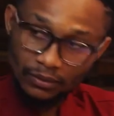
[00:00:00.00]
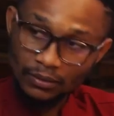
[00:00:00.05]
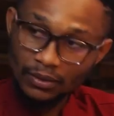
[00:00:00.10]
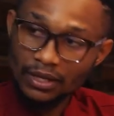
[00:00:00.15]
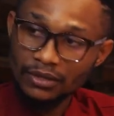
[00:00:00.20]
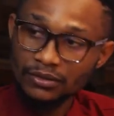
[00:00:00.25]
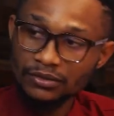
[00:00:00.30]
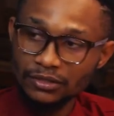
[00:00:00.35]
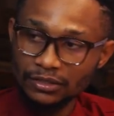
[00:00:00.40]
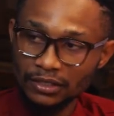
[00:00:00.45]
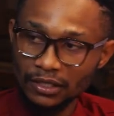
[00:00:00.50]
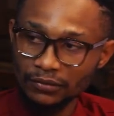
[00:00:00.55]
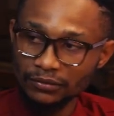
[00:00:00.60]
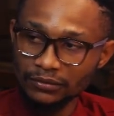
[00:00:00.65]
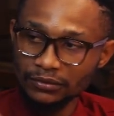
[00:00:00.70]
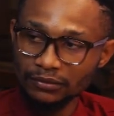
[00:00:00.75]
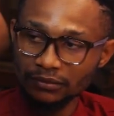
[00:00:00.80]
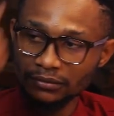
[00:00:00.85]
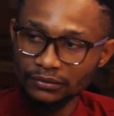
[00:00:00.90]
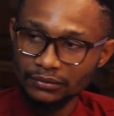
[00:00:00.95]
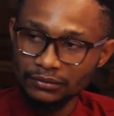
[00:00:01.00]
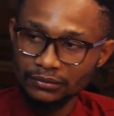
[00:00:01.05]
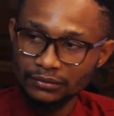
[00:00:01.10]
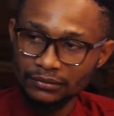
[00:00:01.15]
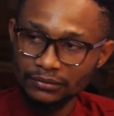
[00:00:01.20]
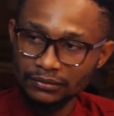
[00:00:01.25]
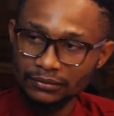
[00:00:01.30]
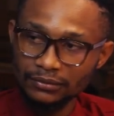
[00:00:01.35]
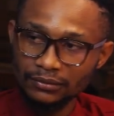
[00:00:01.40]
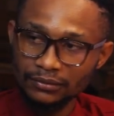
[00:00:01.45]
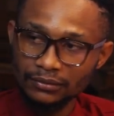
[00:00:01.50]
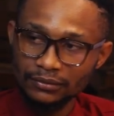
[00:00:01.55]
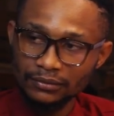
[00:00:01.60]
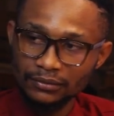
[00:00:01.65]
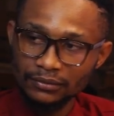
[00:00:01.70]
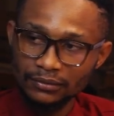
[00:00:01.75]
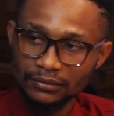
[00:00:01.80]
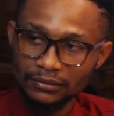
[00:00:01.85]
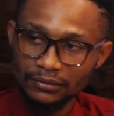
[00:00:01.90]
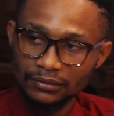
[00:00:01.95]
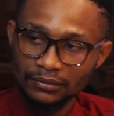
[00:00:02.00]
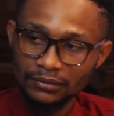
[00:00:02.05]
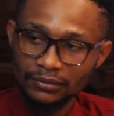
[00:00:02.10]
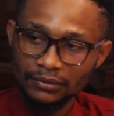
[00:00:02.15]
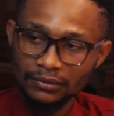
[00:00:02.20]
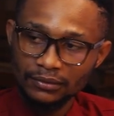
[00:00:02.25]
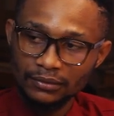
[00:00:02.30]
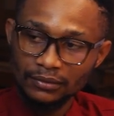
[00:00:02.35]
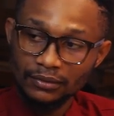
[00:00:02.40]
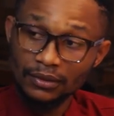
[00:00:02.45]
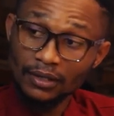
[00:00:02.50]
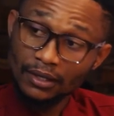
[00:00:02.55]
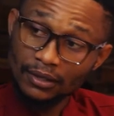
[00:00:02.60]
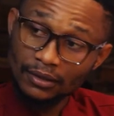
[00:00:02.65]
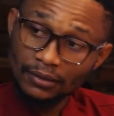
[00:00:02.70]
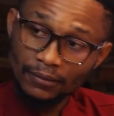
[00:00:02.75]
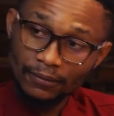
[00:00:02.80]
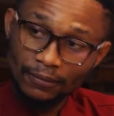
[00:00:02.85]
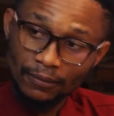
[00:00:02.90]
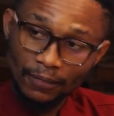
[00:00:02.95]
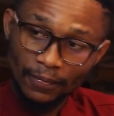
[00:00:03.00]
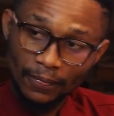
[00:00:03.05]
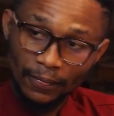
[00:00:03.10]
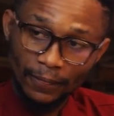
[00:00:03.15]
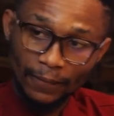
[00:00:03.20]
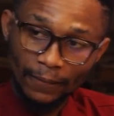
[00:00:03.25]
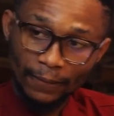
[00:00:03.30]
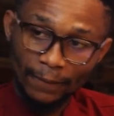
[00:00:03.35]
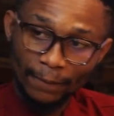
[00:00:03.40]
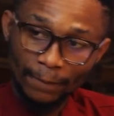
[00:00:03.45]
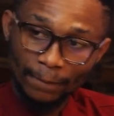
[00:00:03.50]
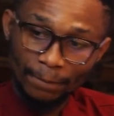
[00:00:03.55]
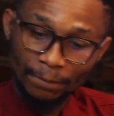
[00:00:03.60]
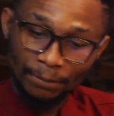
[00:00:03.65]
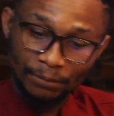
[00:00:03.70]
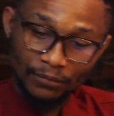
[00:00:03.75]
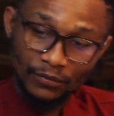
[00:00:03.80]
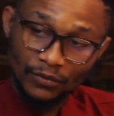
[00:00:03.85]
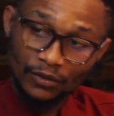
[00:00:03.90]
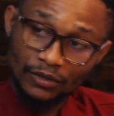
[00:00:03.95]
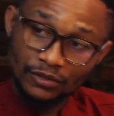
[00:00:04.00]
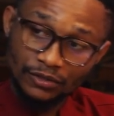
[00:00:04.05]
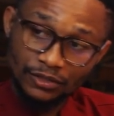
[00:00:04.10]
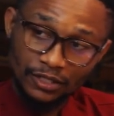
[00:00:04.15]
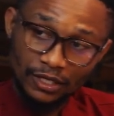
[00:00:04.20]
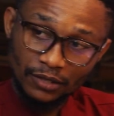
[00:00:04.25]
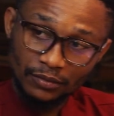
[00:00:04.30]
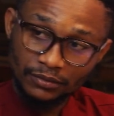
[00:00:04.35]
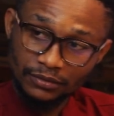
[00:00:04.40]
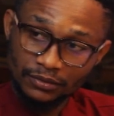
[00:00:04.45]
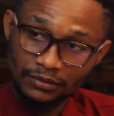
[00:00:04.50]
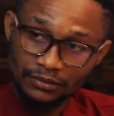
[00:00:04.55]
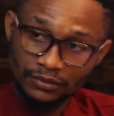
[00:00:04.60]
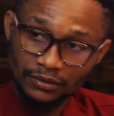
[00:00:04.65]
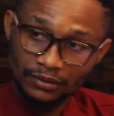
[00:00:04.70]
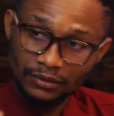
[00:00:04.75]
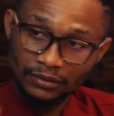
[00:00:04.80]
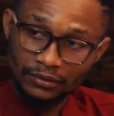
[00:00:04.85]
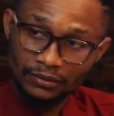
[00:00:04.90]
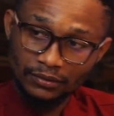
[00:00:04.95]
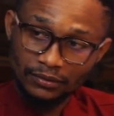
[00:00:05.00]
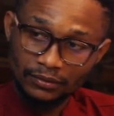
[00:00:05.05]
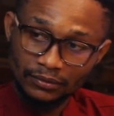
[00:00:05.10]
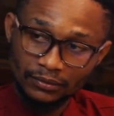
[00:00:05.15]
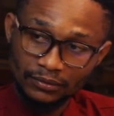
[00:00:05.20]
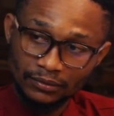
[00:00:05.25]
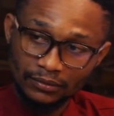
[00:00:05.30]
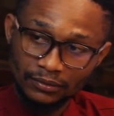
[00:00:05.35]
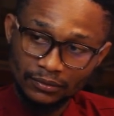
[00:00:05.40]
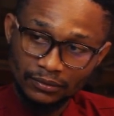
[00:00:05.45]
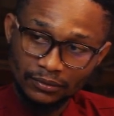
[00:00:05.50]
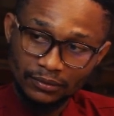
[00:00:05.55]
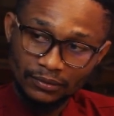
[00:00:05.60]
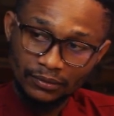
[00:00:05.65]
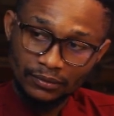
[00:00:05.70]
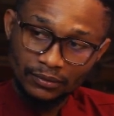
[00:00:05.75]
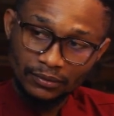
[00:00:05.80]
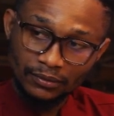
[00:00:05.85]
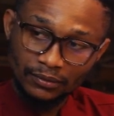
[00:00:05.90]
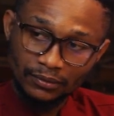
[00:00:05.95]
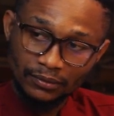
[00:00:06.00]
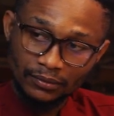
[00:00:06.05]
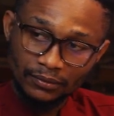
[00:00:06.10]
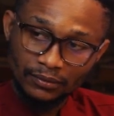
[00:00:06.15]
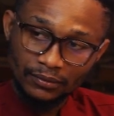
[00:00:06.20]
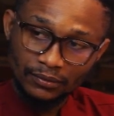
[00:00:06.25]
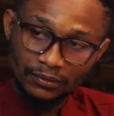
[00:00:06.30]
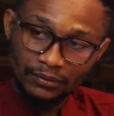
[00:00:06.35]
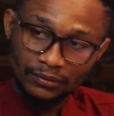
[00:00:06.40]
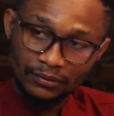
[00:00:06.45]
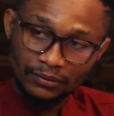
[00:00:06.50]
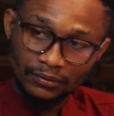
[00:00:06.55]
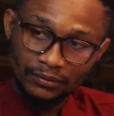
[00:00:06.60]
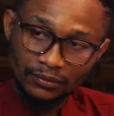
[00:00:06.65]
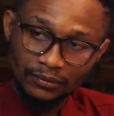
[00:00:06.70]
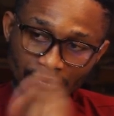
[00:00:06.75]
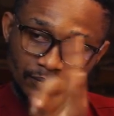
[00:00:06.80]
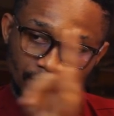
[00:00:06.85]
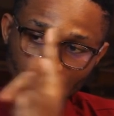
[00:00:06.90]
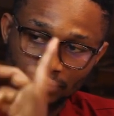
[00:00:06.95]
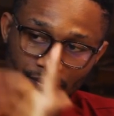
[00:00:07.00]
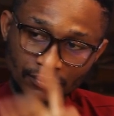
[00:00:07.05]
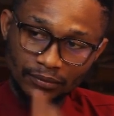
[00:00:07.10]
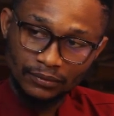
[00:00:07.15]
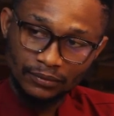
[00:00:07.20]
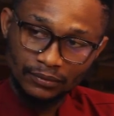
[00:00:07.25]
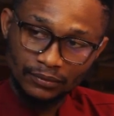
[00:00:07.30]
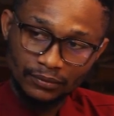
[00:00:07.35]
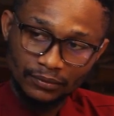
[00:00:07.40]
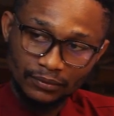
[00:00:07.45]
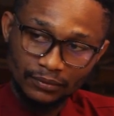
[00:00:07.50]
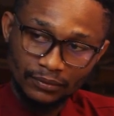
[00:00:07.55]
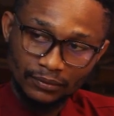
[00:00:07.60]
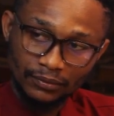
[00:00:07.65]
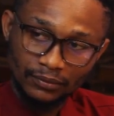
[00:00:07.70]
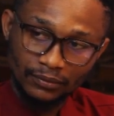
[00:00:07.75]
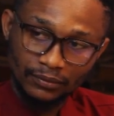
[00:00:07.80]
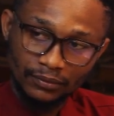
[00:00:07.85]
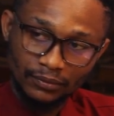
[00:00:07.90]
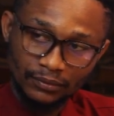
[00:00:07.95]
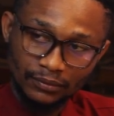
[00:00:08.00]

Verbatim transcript: Why are you shouting? No, no. You're asking why I'm shouting. You're shouting. I am shouting. In fact, get out of my house.